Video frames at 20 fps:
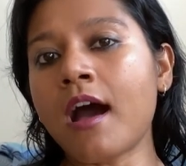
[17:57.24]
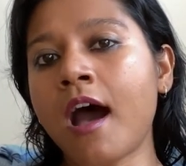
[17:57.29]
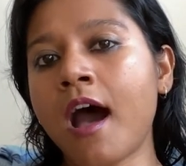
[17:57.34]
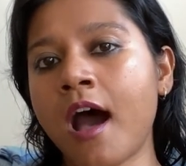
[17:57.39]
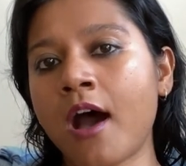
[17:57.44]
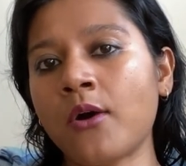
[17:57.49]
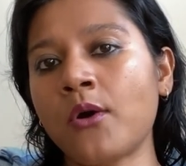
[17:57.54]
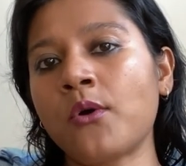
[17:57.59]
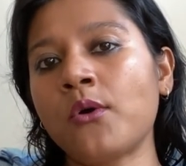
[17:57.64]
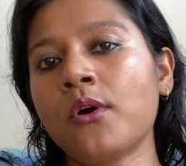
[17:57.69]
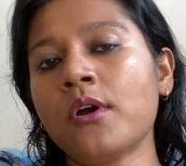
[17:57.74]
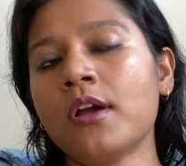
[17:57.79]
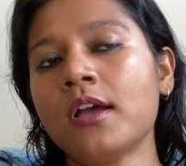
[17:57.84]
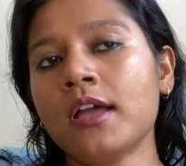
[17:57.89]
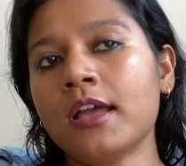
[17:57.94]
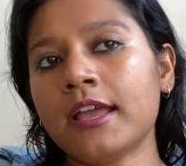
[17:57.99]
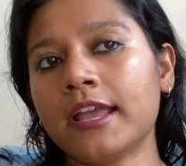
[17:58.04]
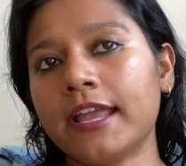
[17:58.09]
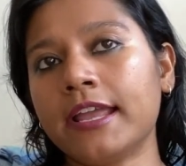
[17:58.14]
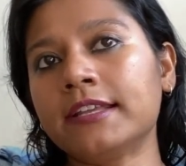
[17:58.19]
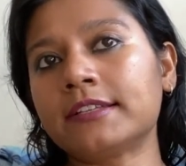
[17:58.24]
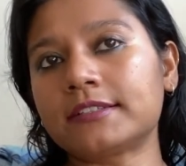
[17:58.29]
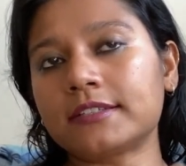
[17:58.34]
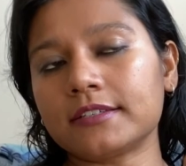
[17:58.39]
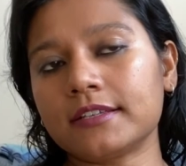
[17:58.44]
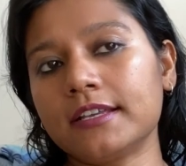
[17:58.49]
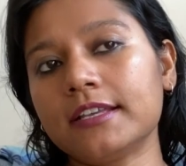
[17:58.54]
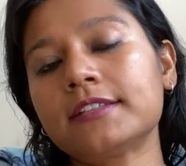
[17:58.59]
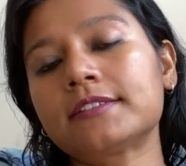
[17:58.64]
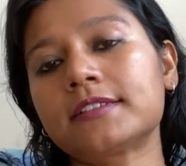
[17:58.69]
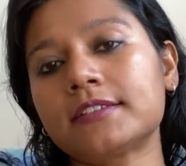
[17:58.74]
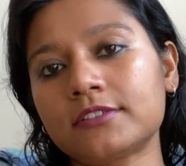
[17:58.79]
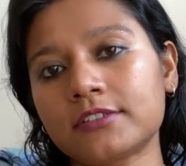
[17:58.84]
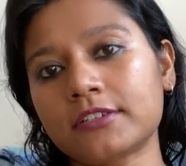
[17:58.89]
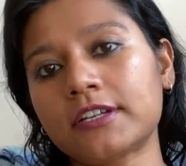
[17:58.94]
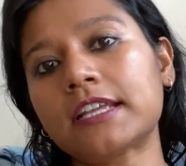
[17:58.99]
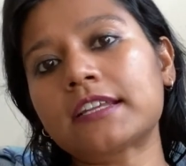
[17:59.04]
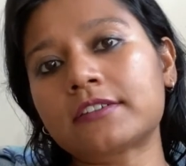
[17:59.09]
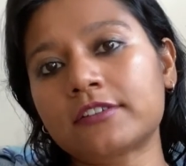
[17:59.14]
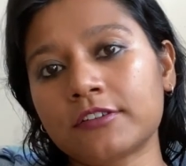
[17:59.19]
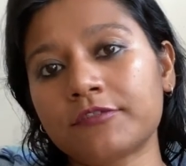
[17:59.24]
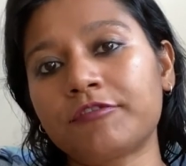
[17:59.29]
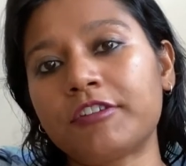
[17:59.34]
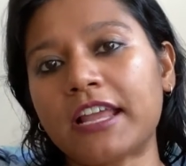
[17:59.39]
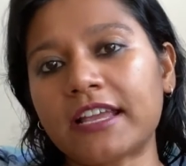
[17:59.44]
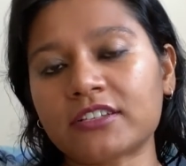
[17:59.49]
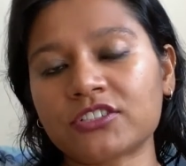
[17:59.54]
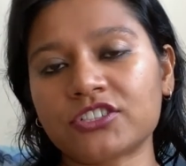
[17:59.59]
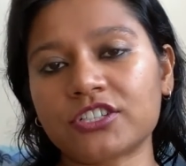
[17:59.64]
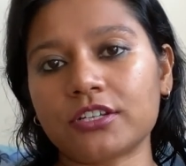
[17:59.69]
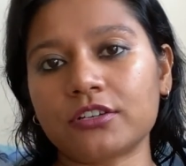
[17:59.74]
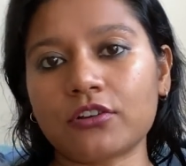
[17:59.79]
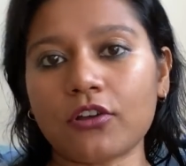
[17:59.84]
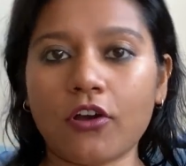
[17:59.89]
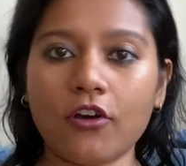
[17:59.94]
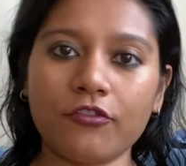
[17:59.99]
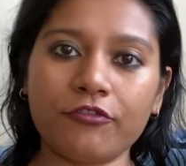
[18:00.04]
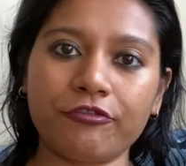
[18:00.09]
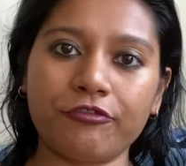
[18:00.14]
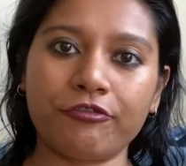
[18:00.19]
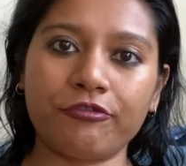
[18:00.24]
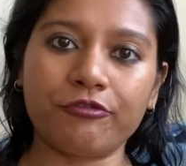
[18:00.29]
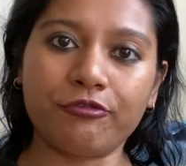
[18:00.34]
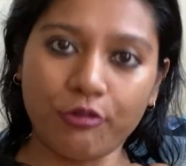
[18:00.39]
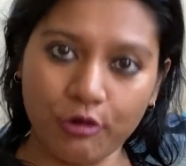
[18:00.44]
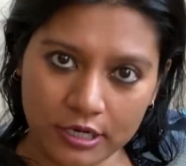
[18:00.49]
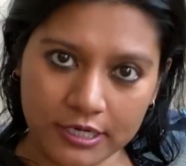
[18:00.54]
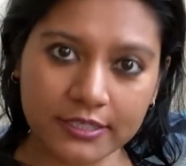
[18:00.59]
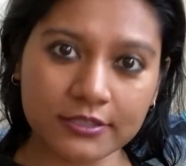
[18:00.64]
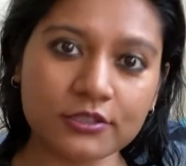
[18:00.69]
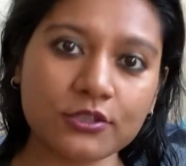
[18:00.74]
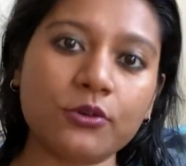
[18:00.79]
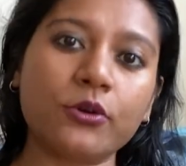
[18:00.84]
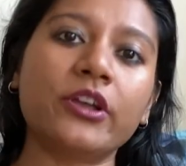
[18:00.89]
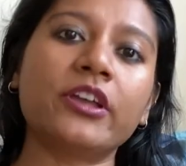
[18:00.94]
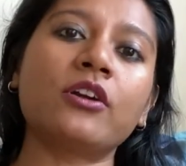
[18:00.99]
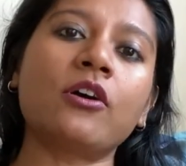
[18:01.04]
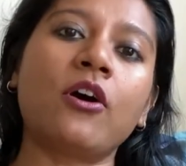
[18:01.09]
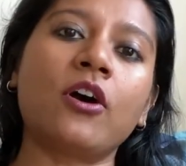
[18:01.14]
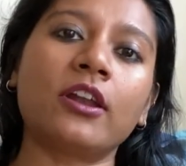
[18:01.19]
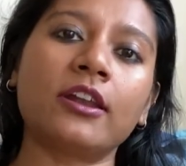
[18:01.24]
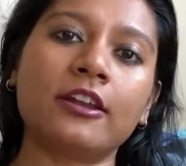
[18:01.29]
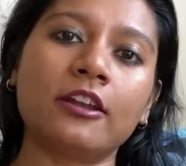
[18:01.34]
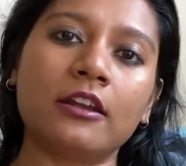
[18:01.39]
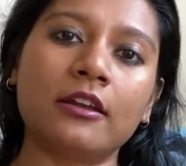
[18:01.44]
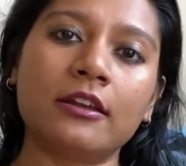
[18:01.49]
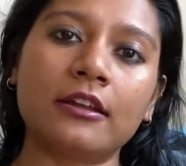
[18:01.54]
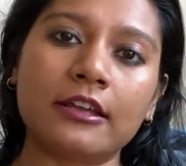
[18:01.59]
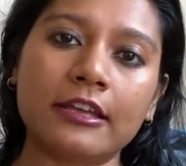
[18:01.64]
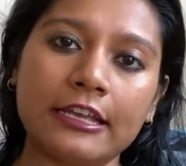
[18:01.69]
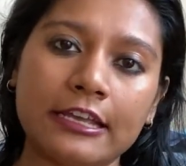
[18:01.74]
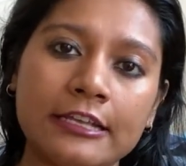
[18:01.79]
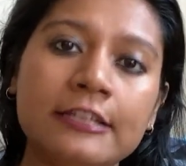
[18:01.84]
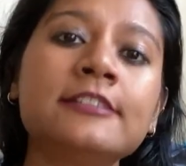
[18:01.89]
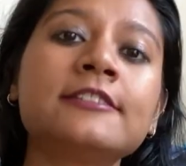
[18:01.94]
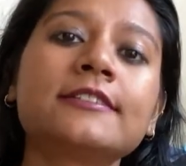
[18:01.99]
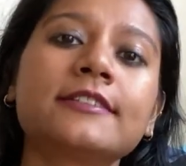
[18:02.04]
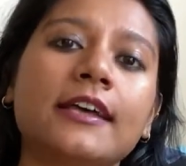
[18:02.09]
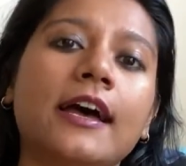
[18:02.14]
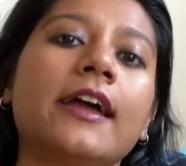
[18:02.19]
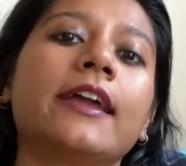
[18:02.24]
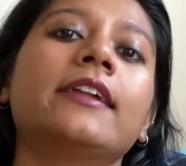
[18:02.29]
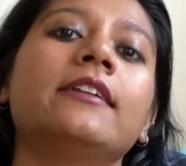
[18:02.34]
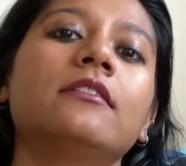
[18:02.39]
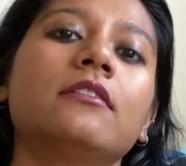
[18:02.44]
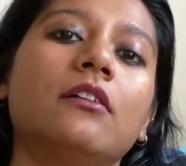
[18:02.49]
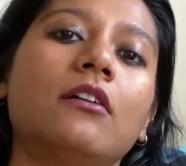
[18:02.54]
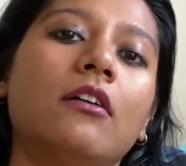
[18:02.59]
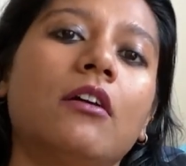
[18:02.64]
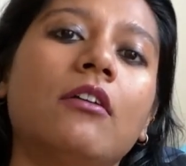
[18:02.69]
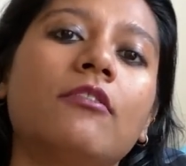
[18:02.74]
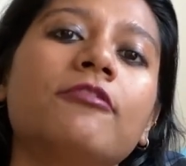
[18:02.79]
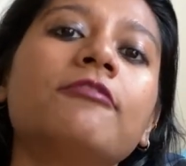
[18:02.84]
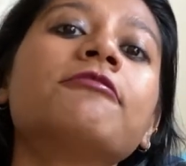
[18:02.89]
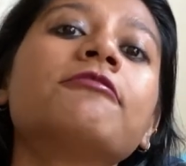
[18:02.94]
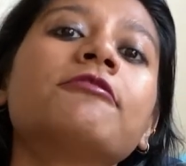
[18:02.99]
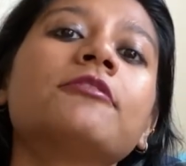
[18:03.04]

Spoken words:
how it is a direct reflection of what is going on inside of